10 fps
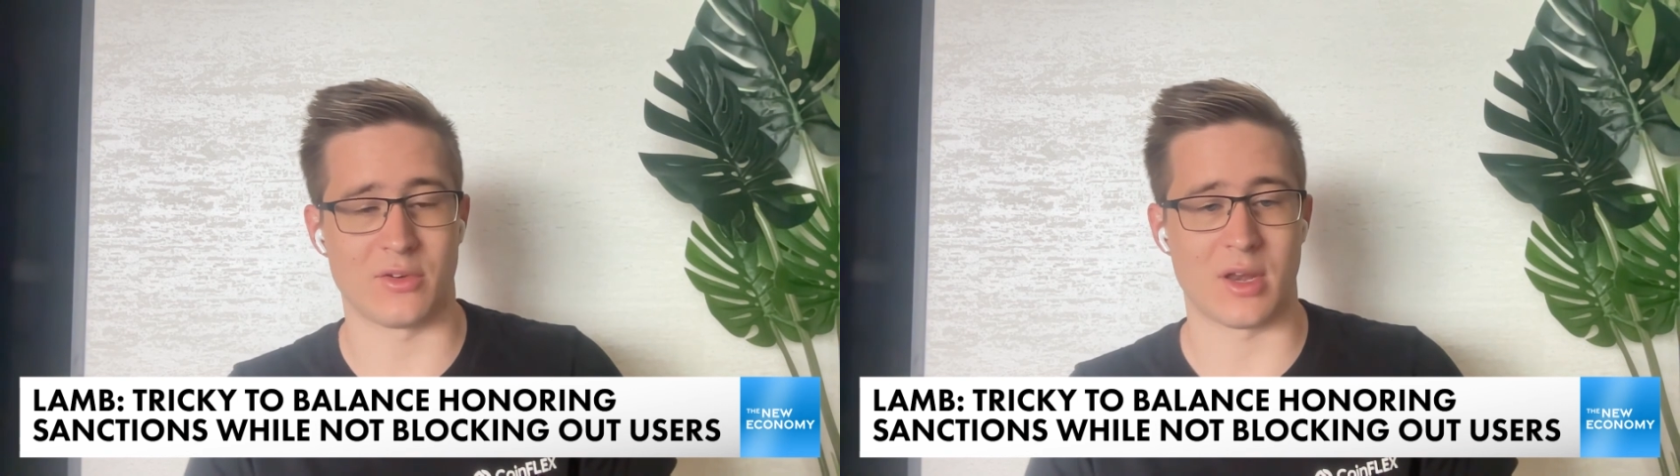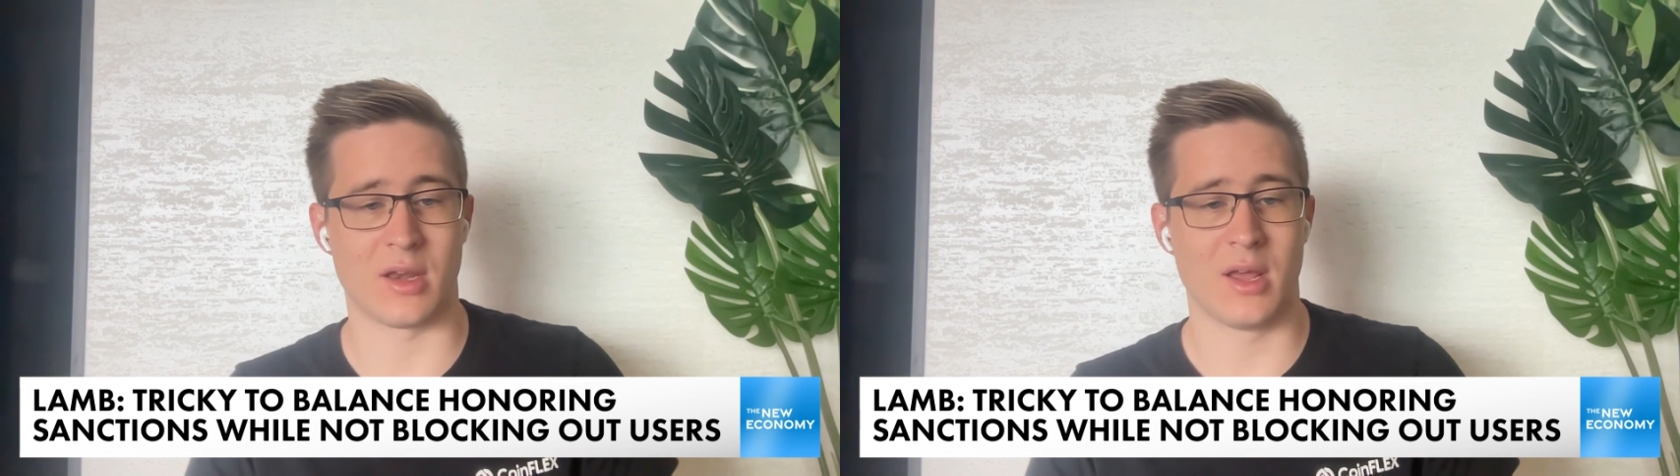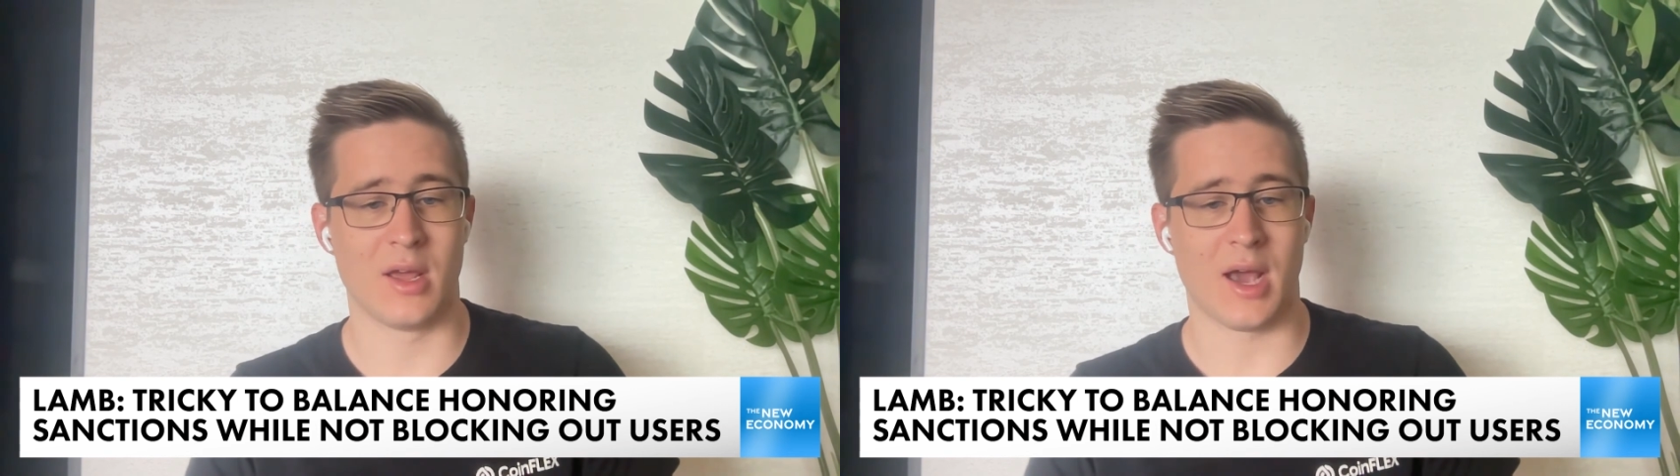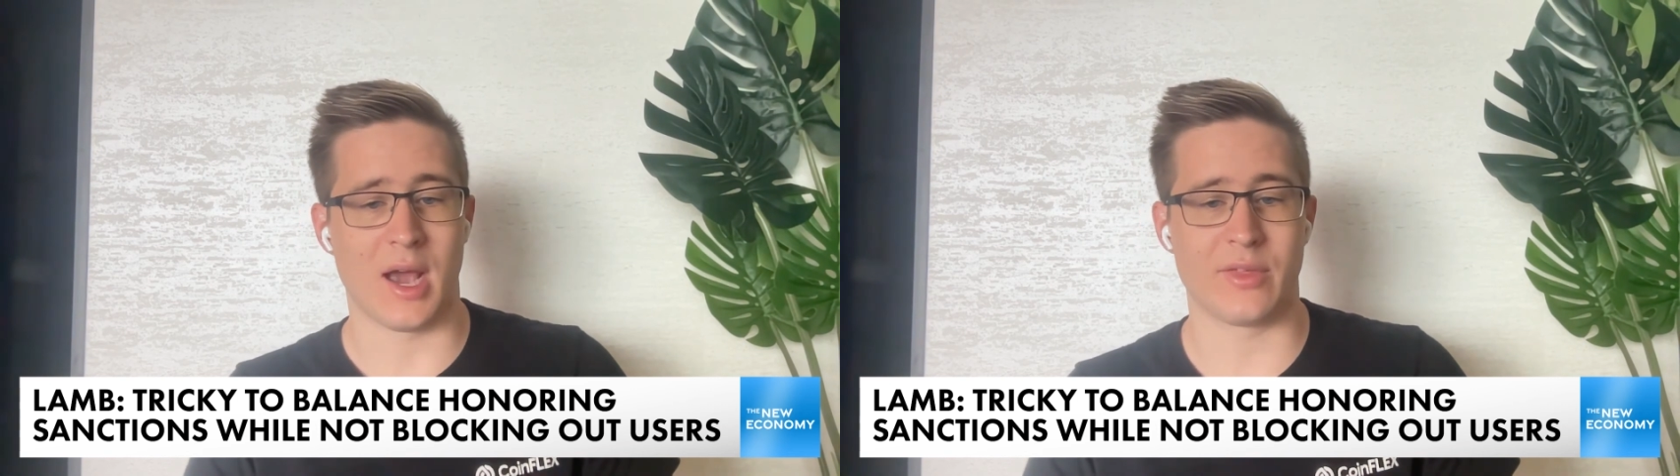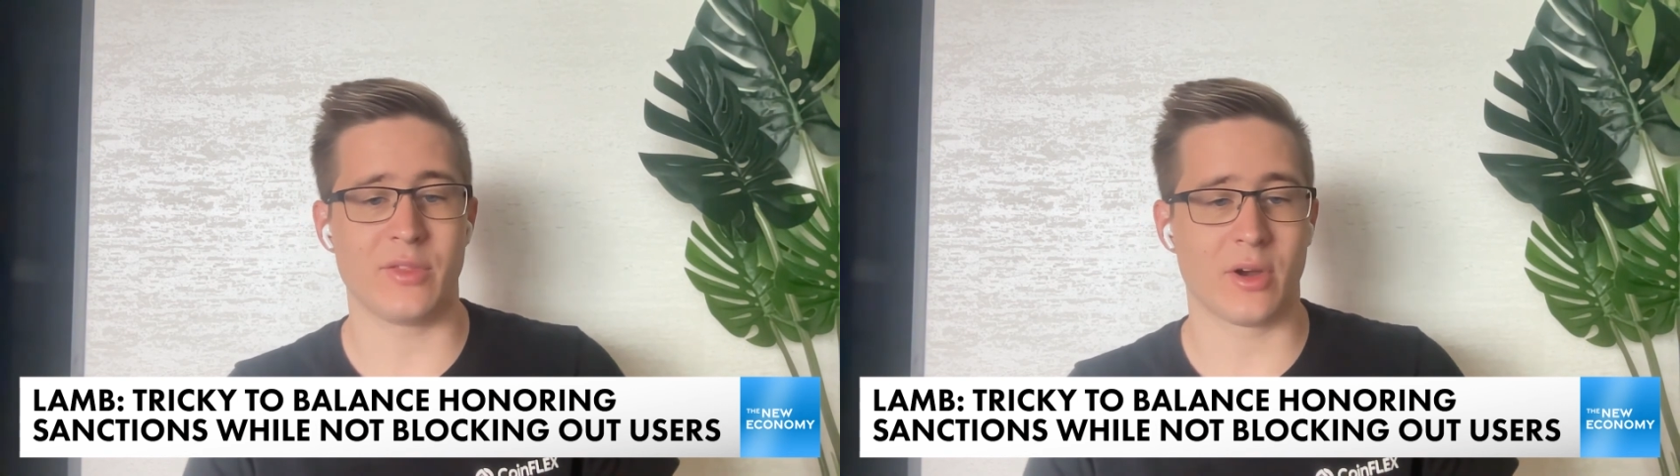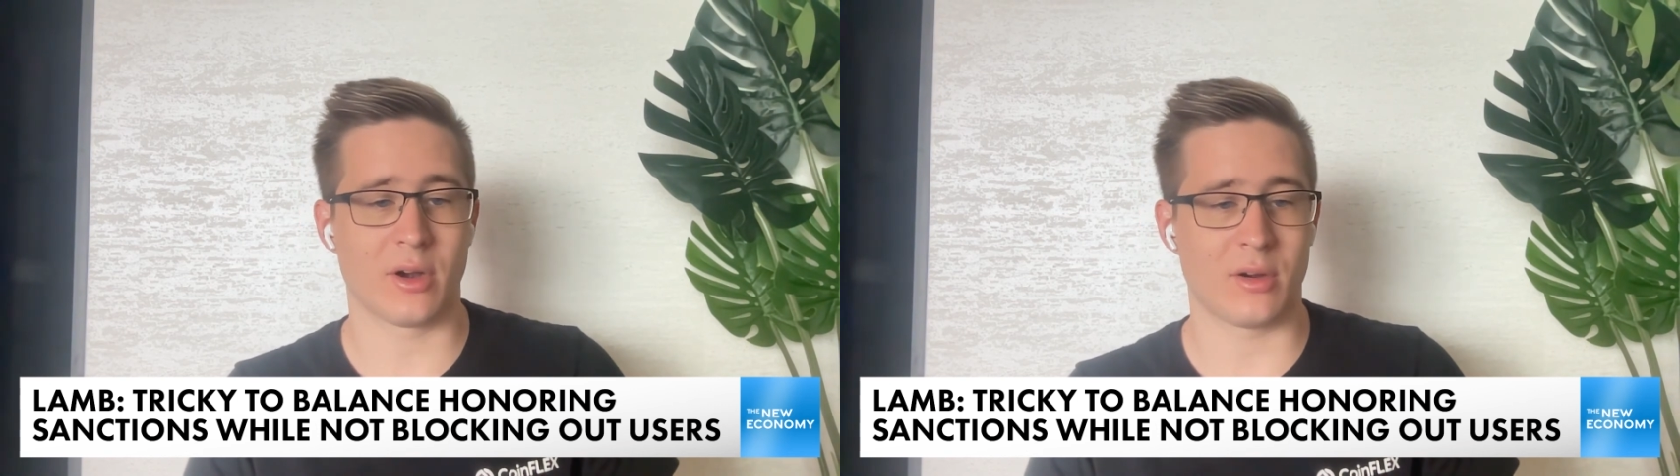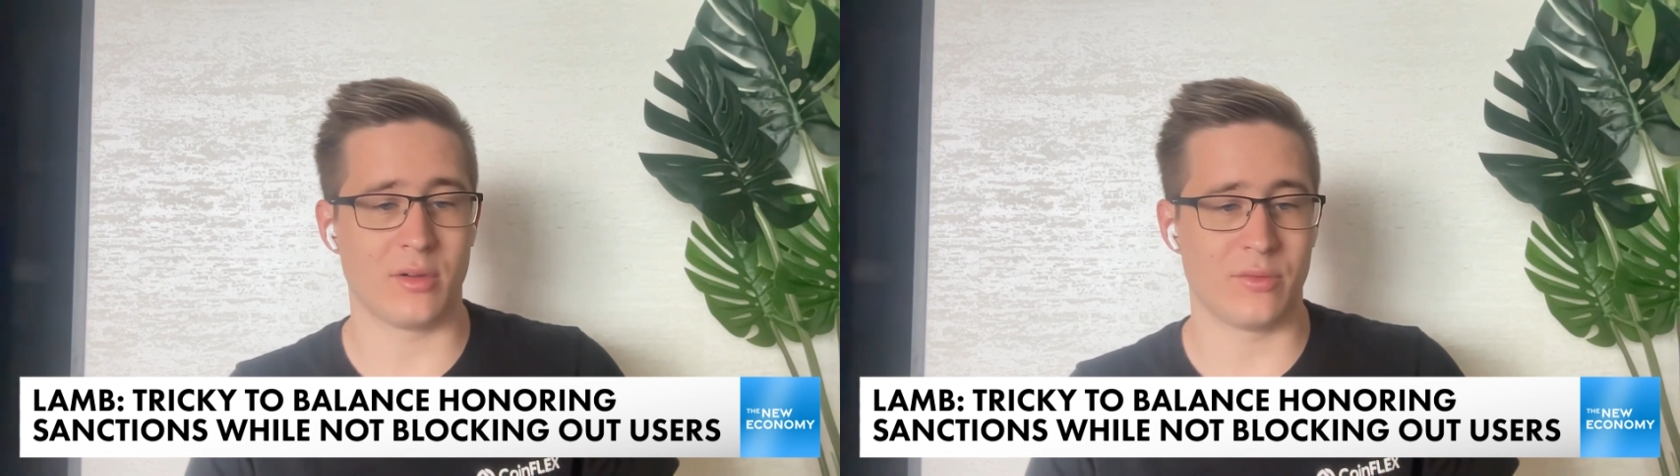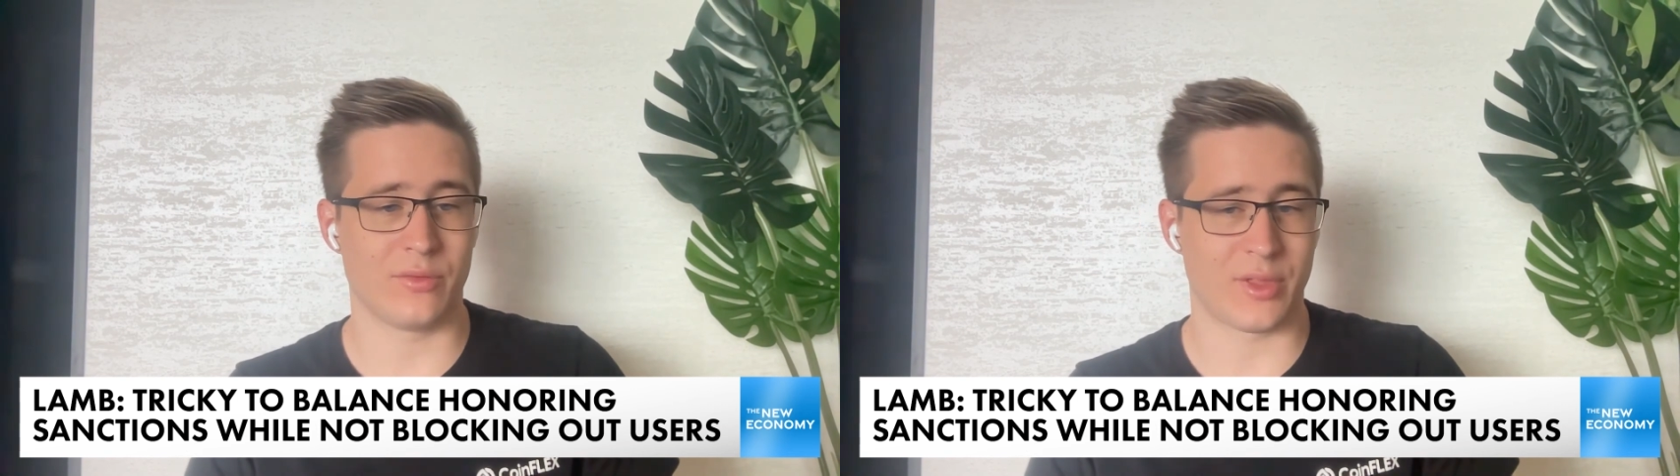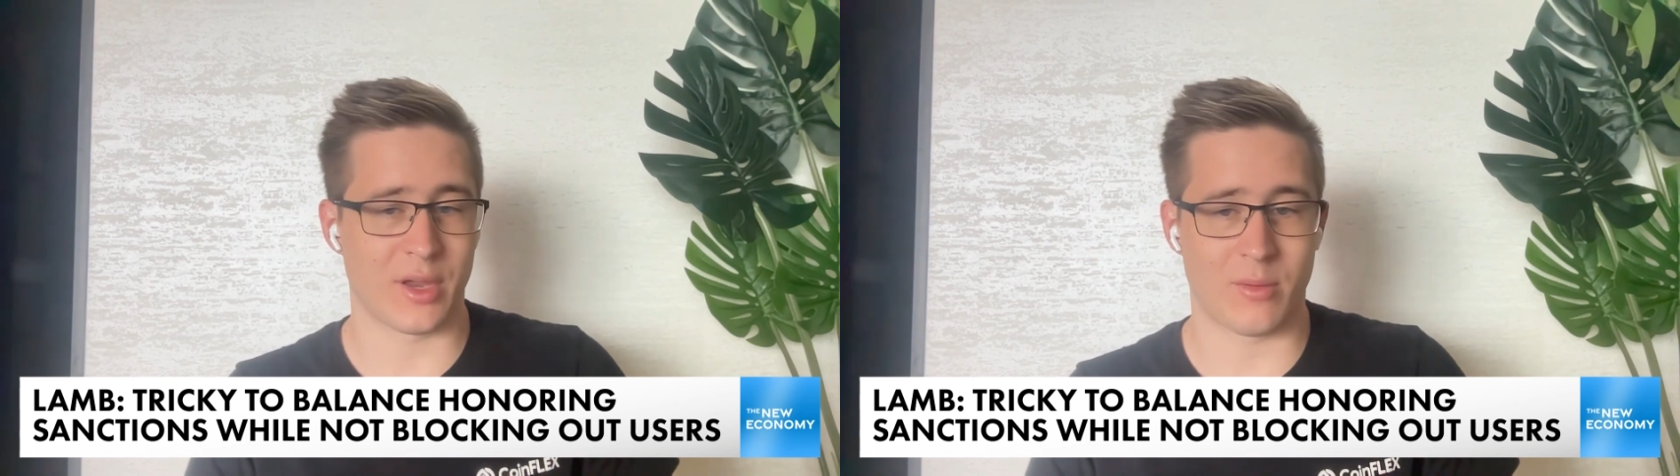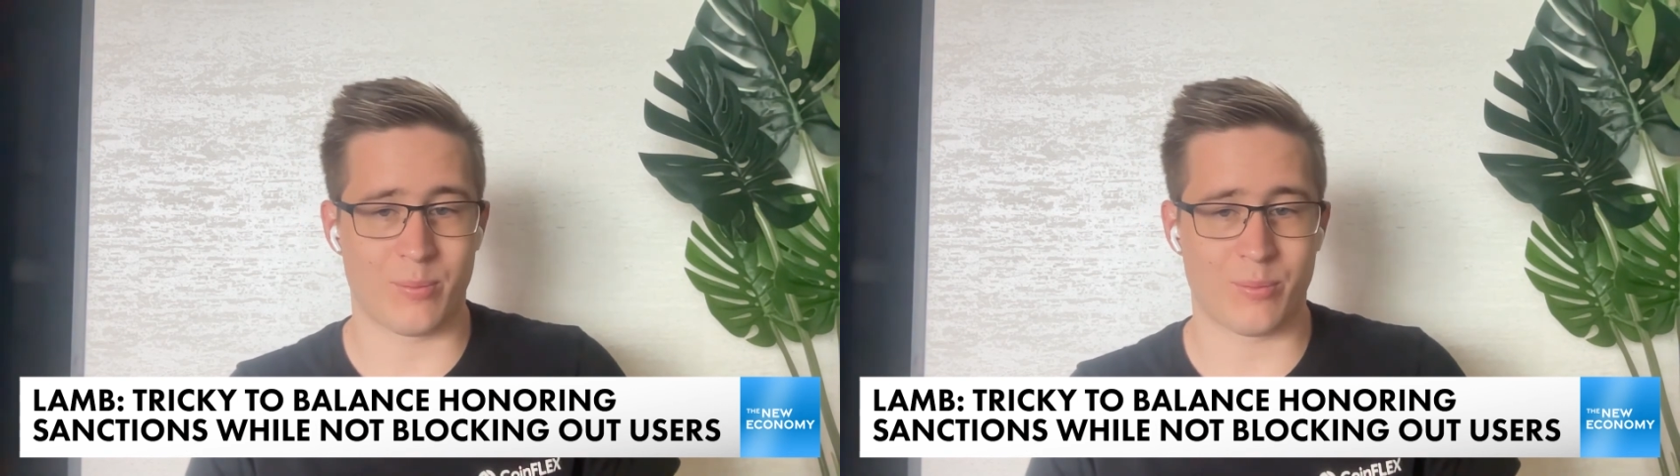And I think they're